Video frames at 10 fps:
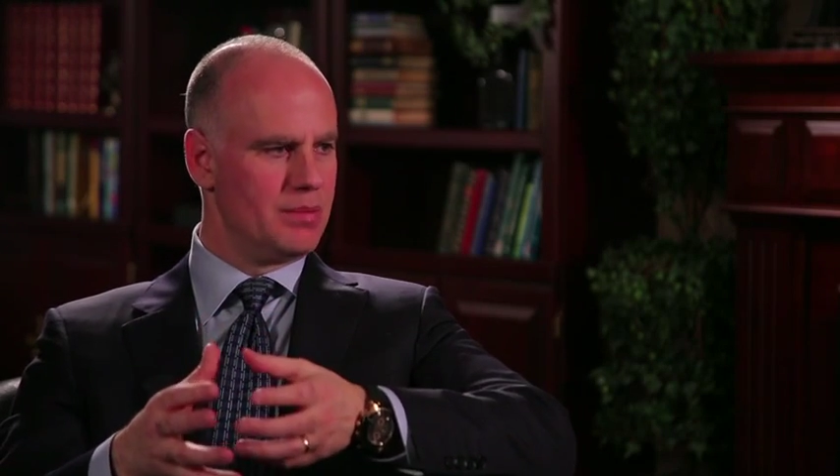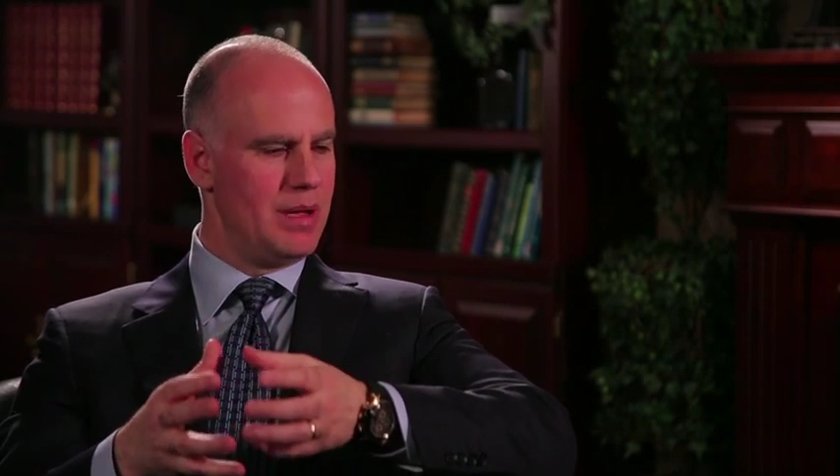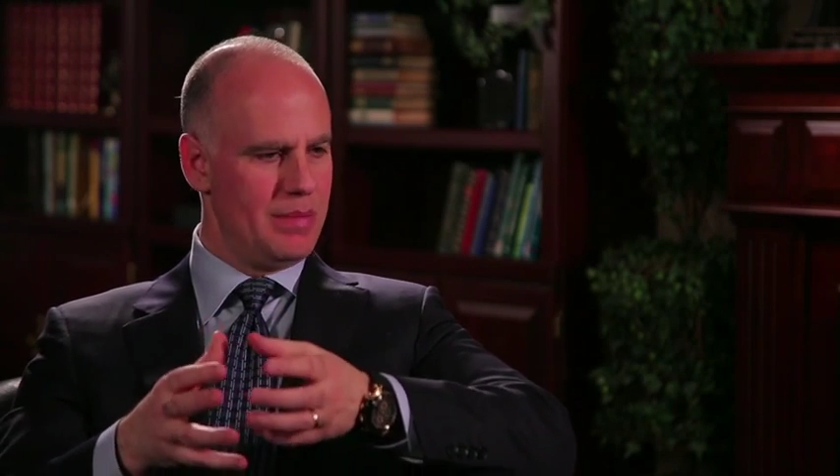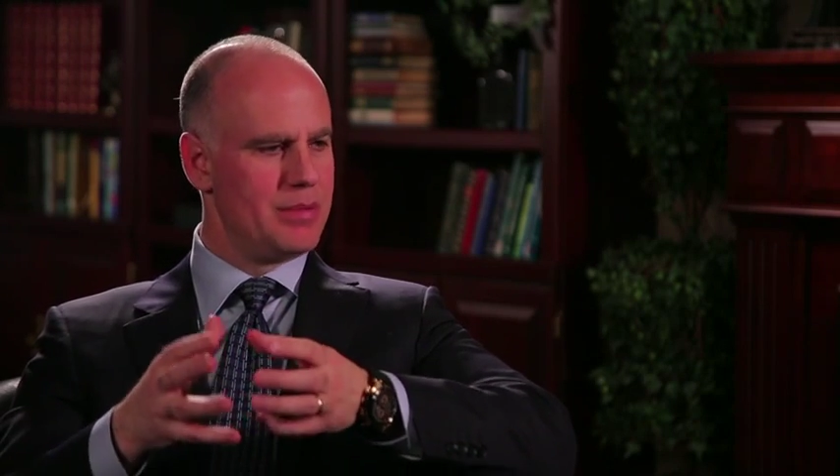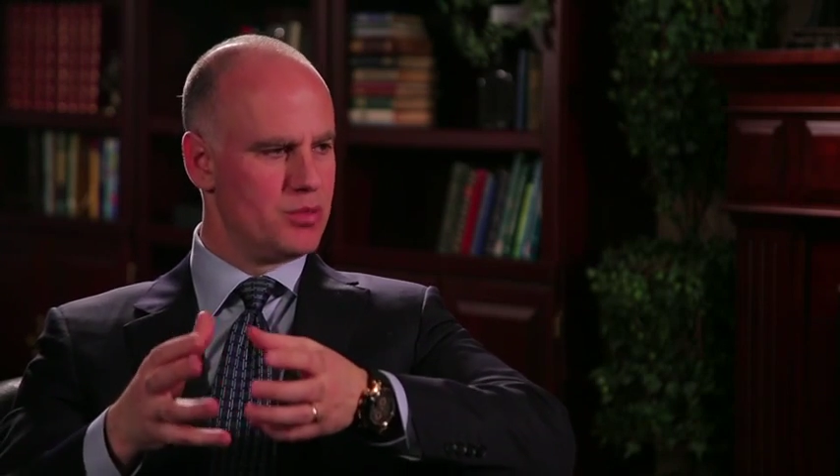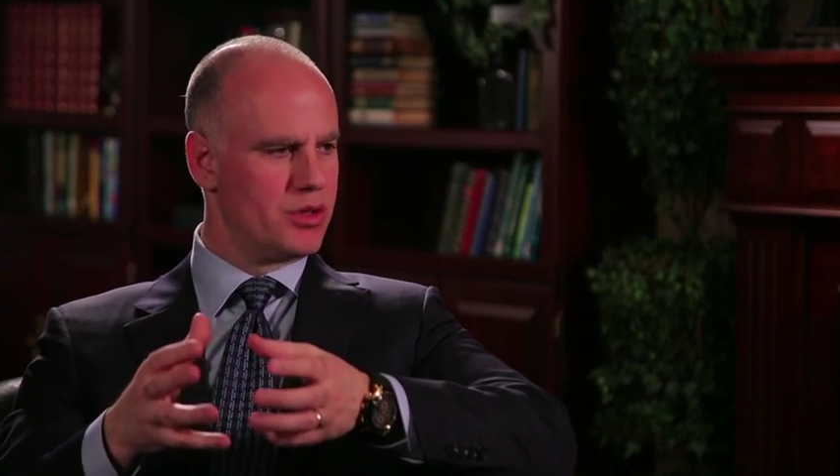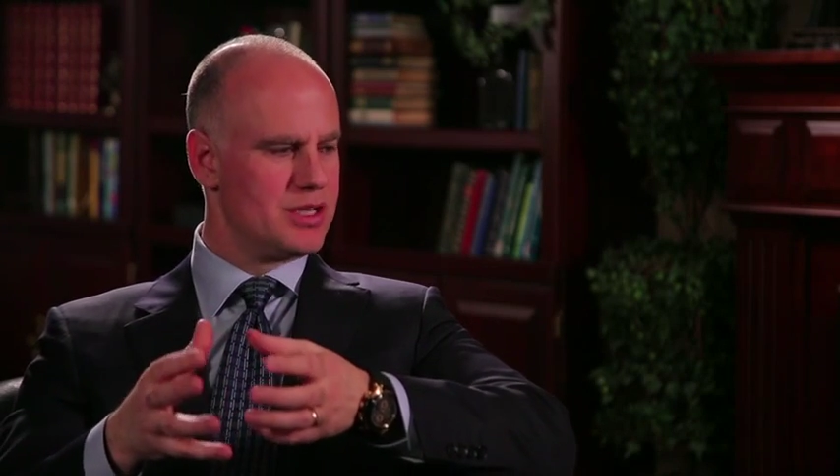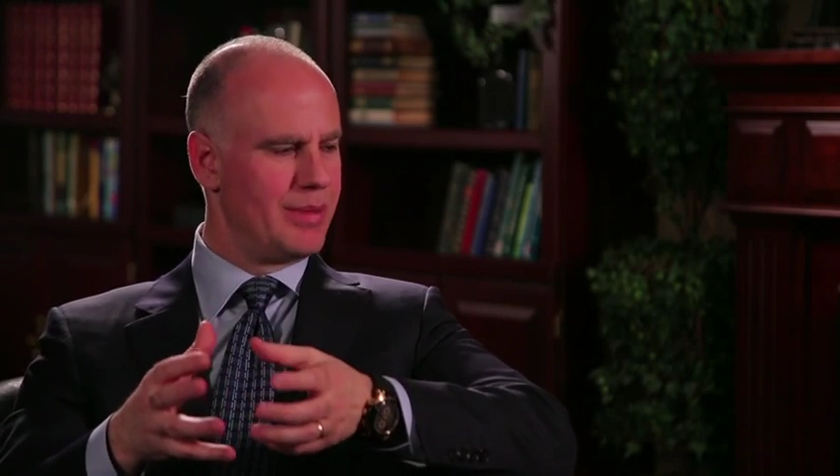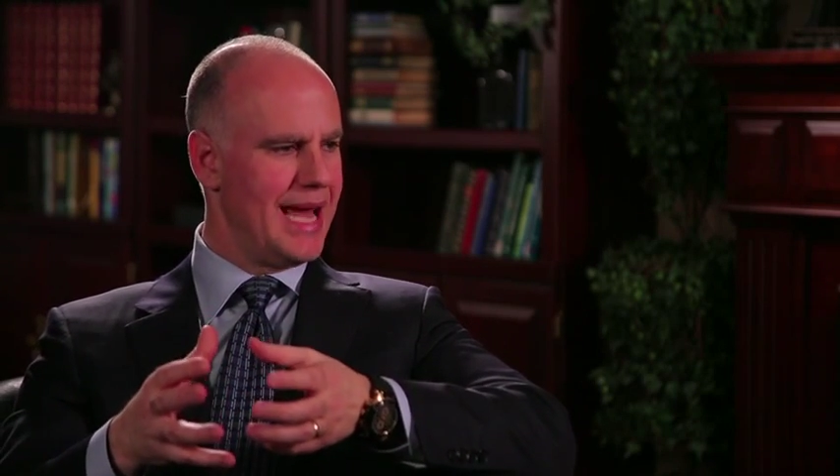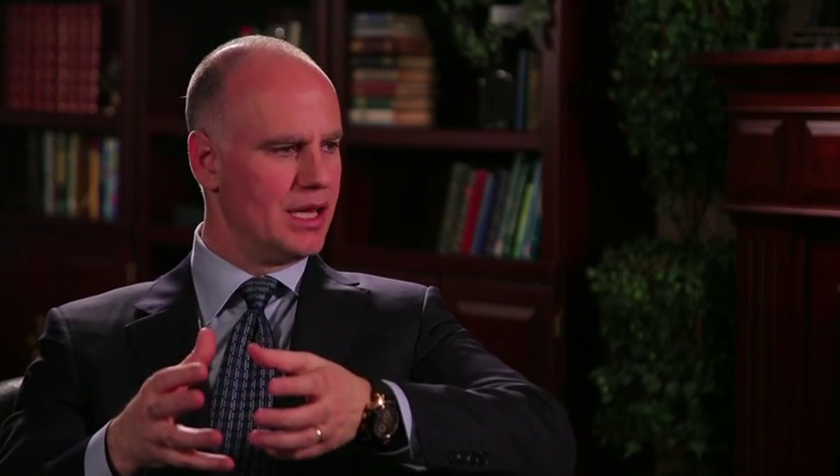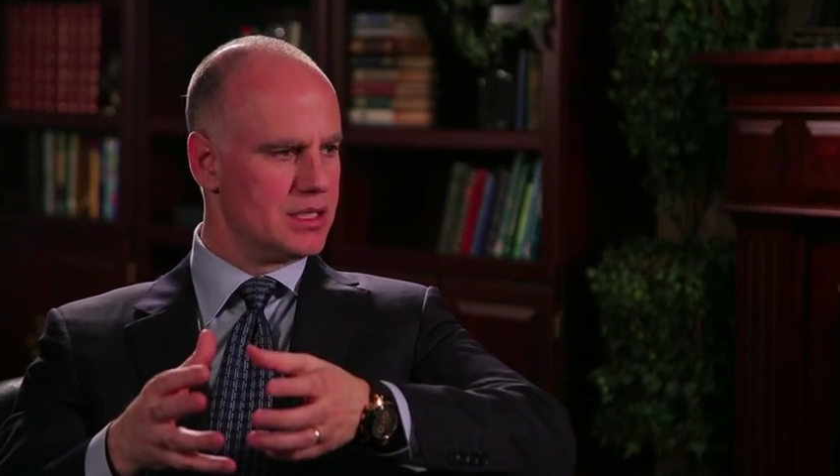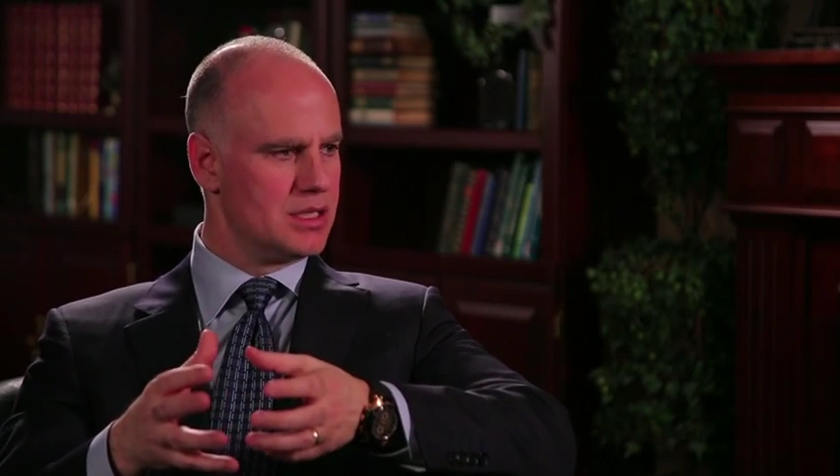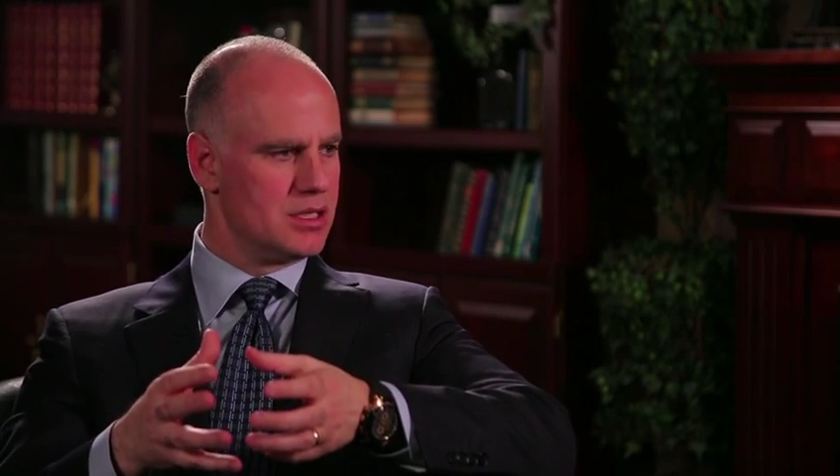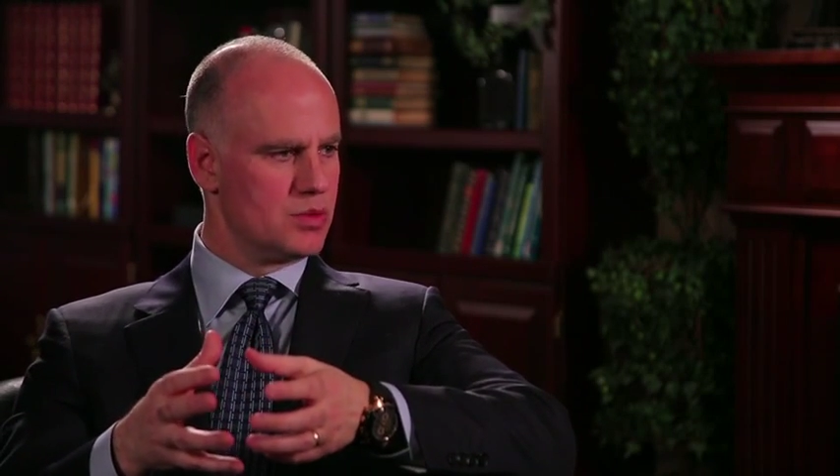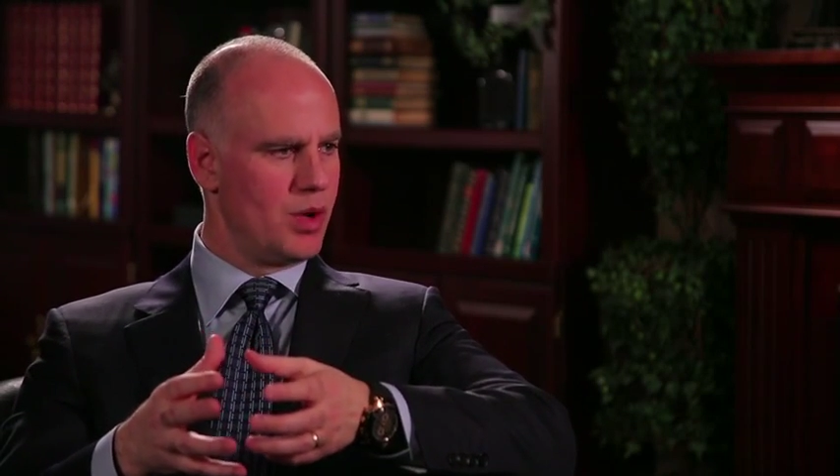maybe with some
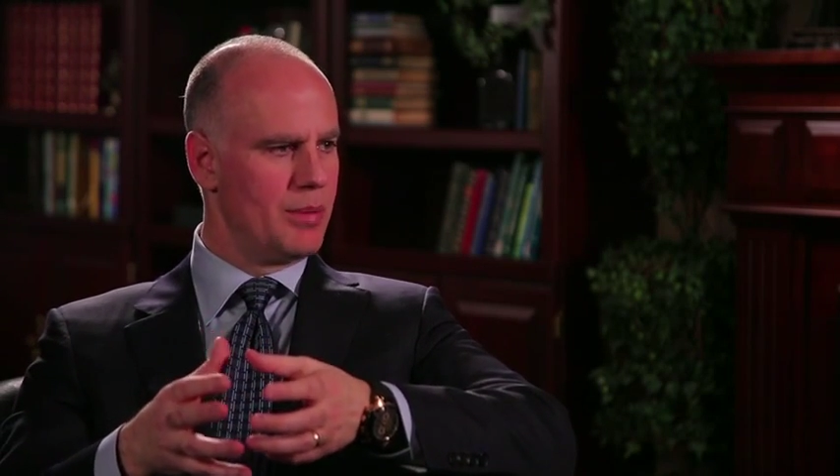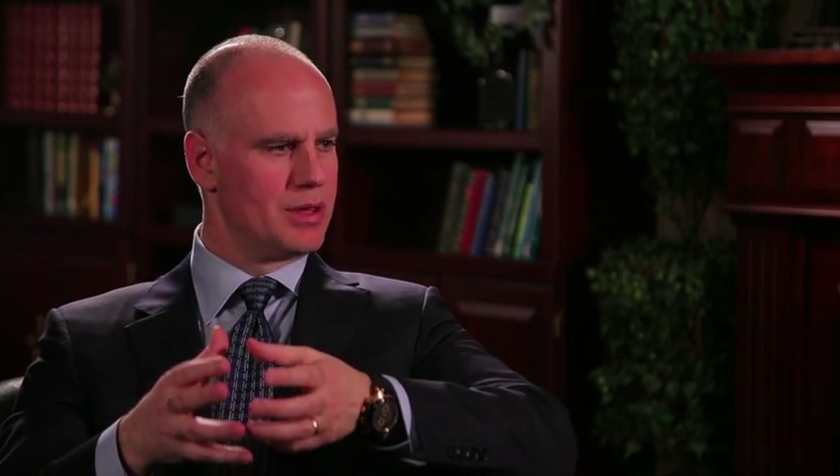analysis as well,